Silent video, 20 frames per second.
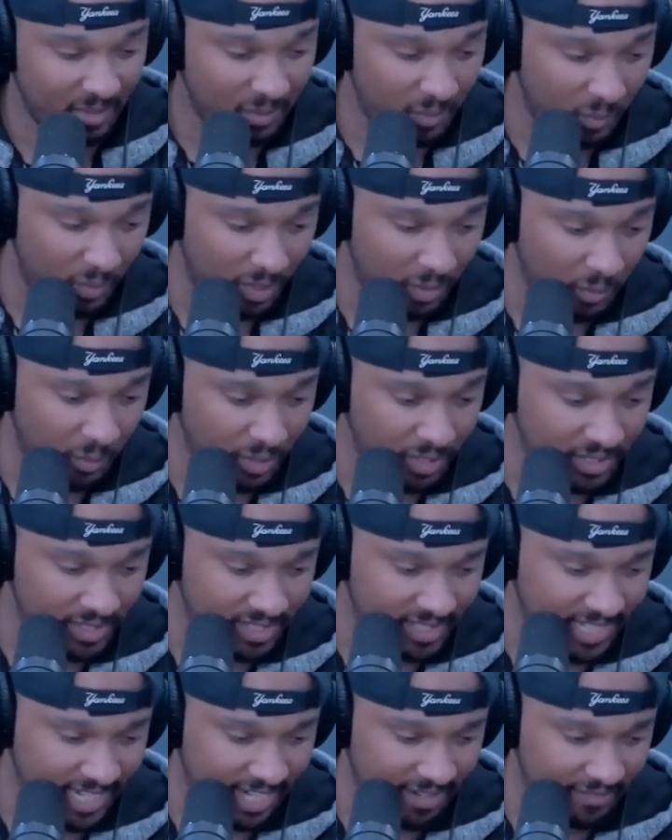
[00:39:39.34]
What would
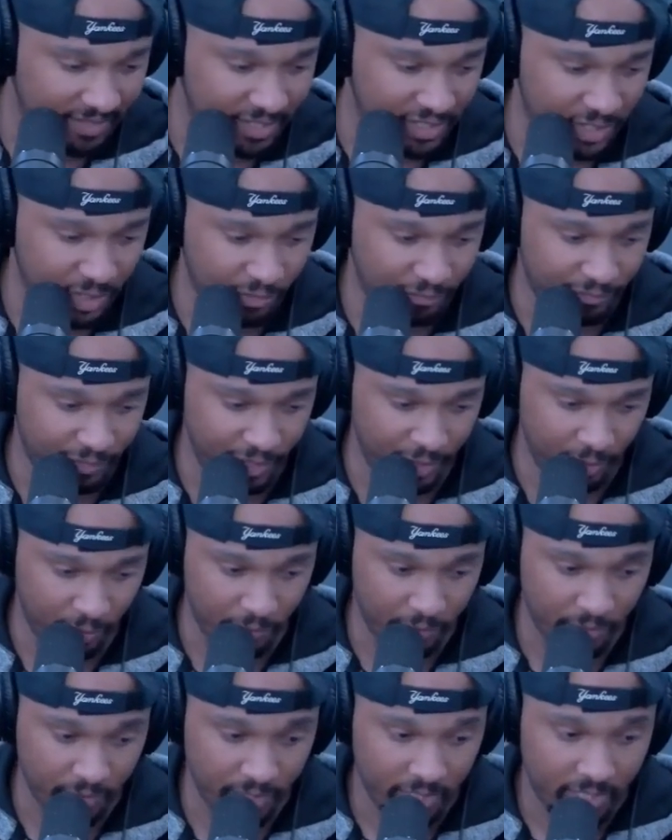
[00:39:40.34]
save the suit for
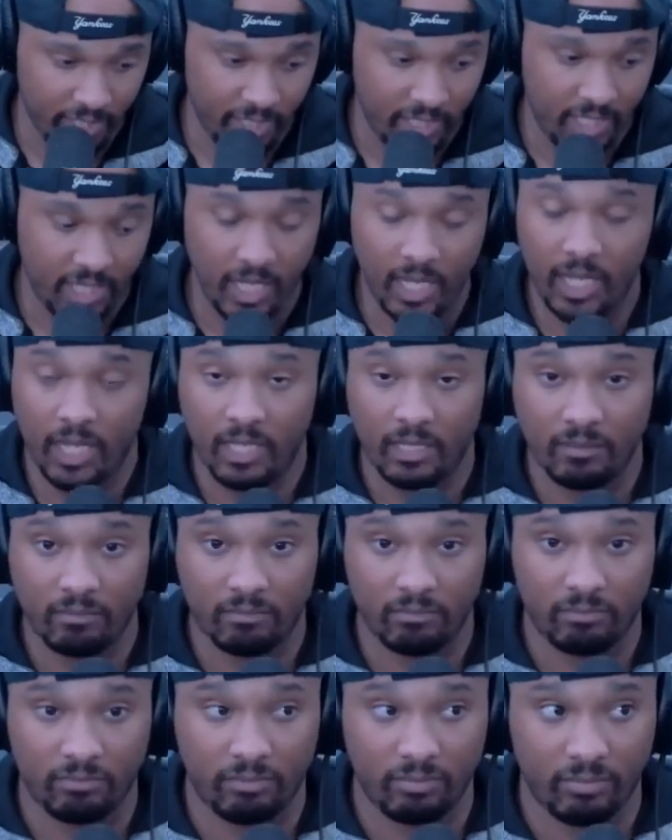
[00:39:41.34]
you?
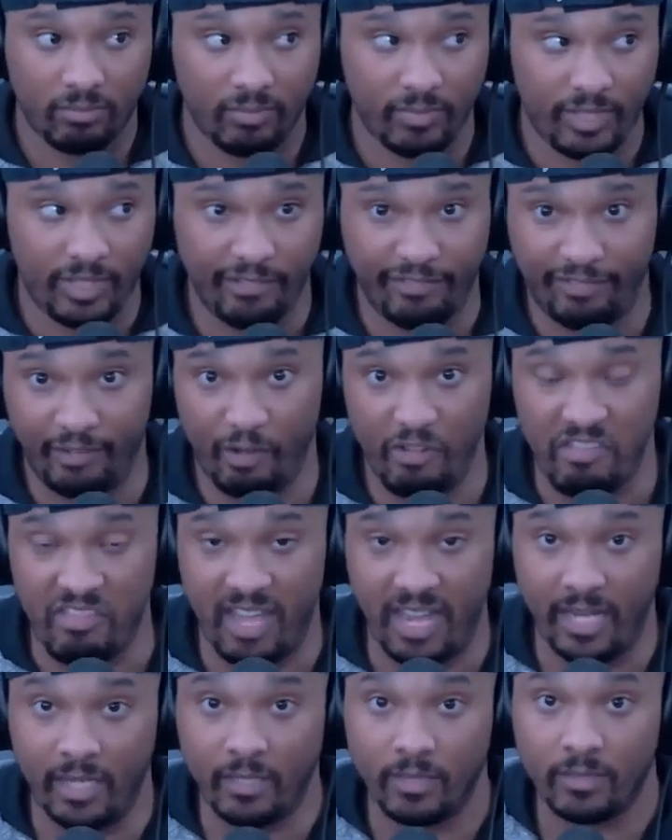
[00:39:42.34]
The full
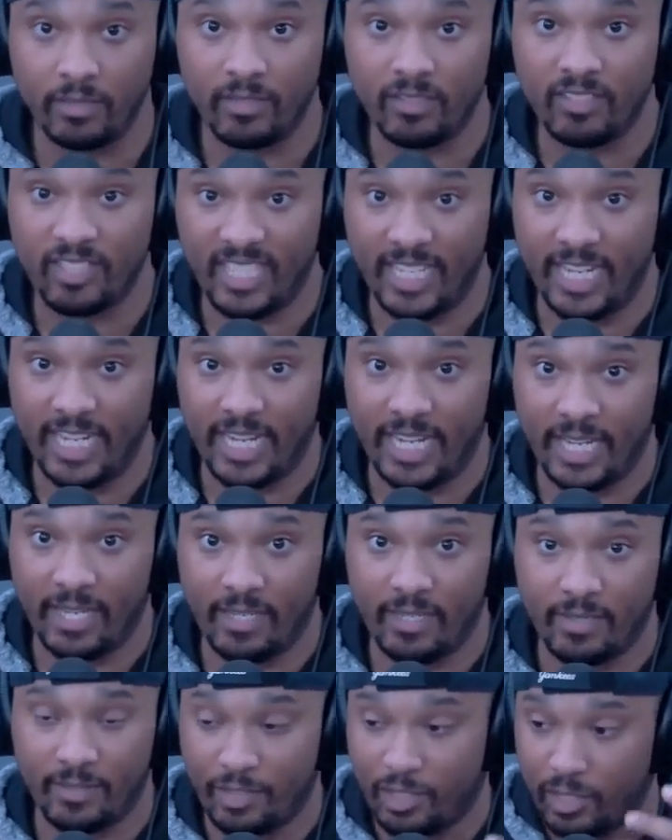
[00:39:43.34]
thing, seeing it,
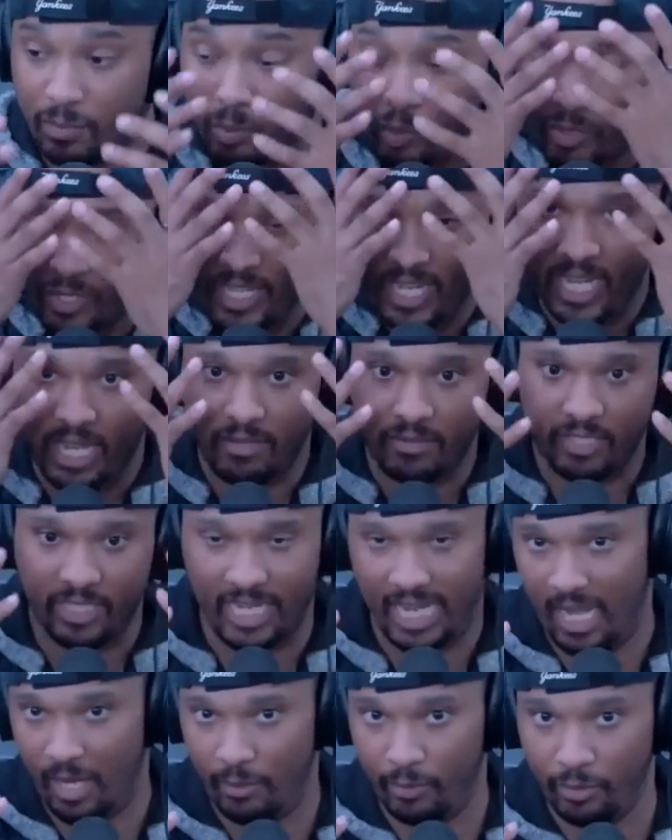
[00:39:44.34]
smoothing out the
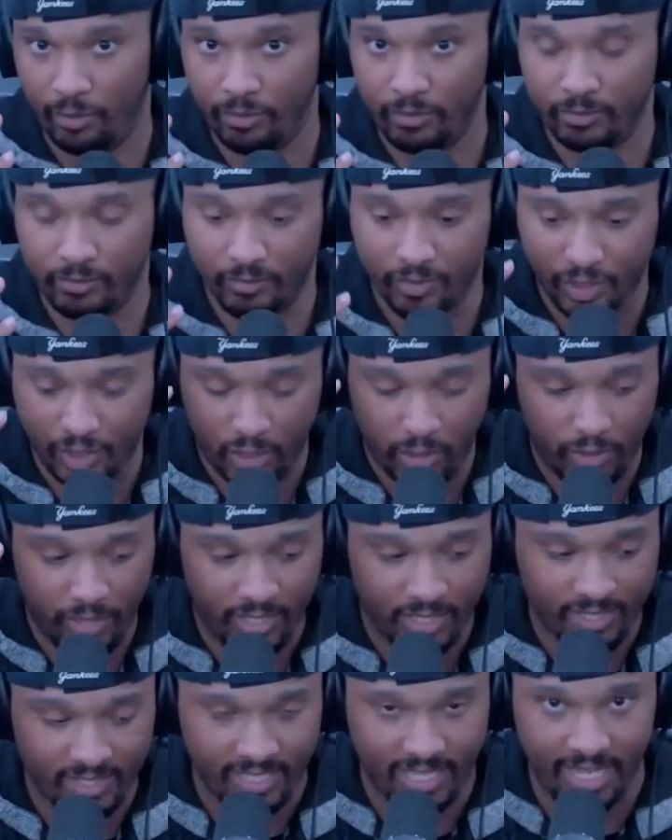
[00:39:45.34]
cowl,
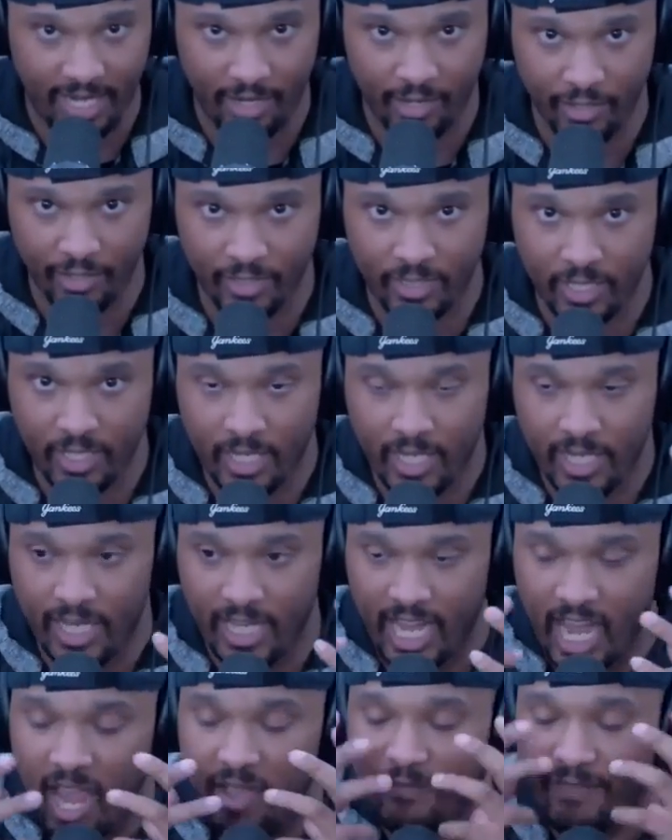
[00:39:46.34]
showing us the ears.
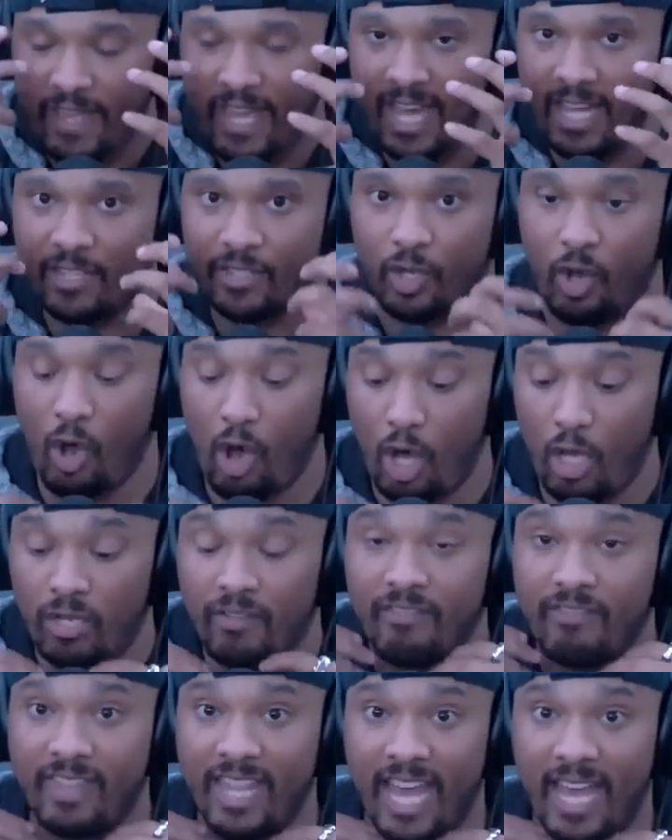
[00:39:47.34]
If he has all
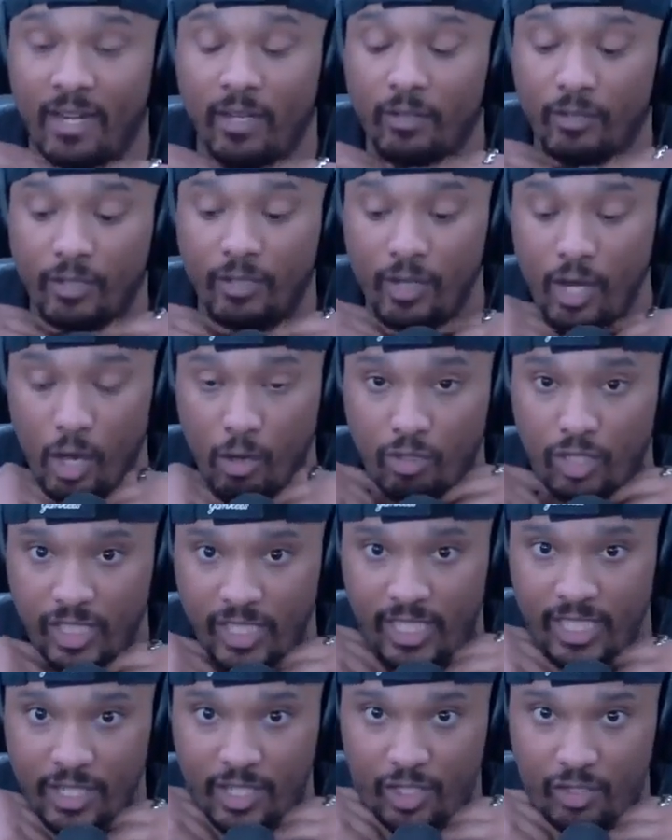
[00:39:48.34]
of that, no
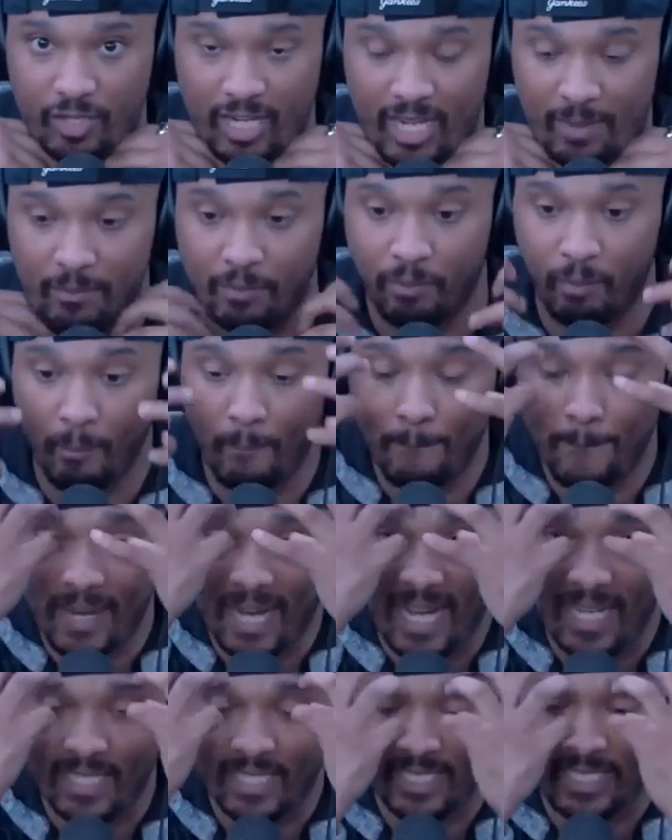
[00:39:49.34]
chin strap,
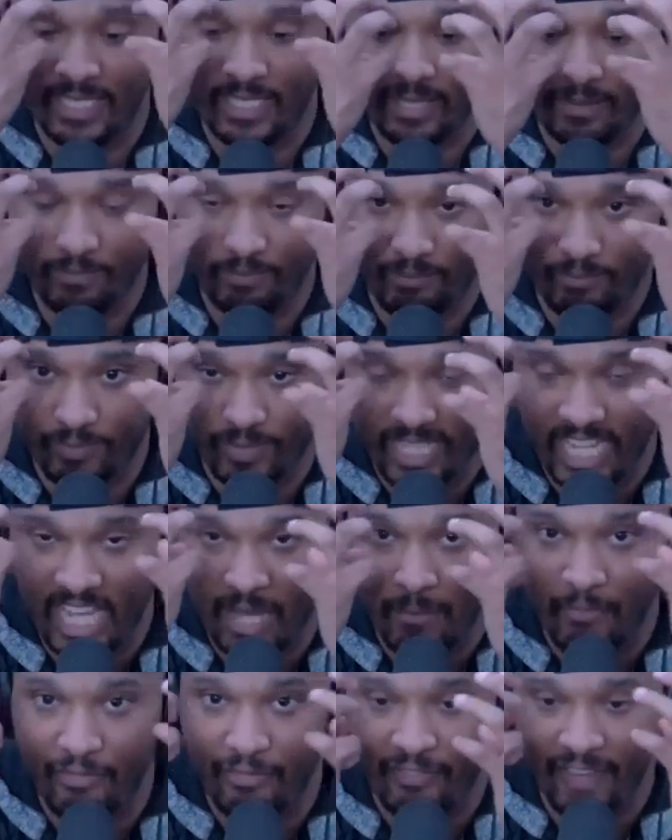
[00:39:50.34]
boxy
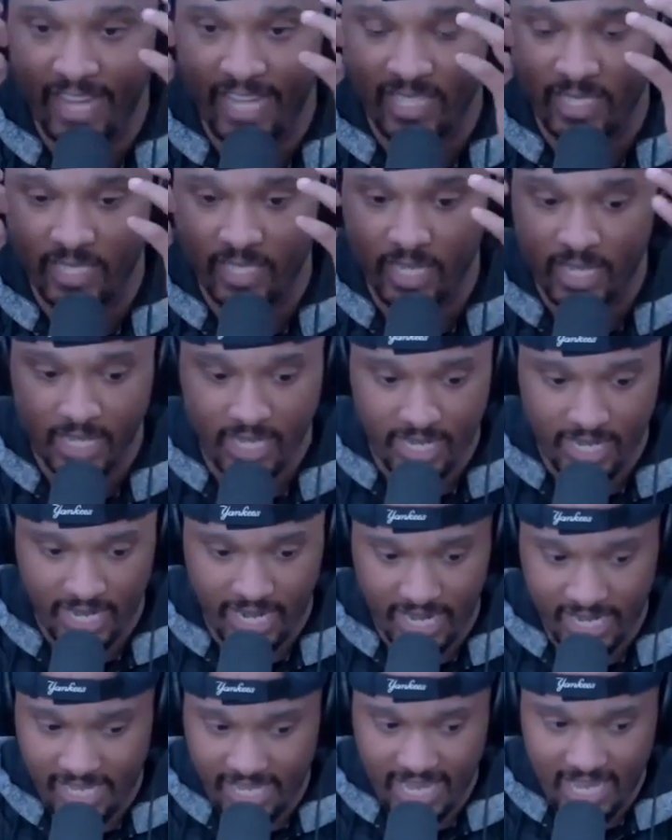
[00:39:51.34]
damn face,
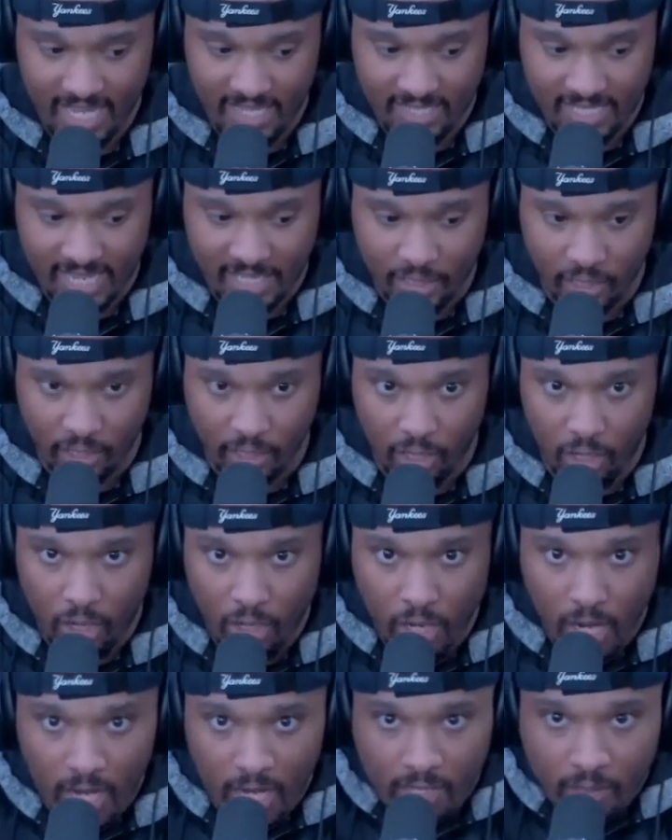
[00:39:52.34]
and he has like the
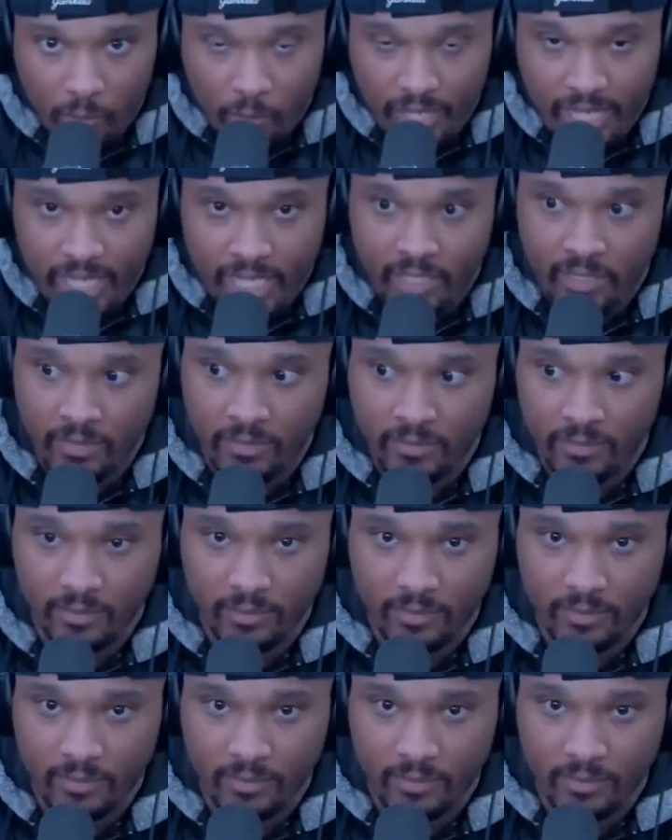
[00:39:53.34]
long Halloween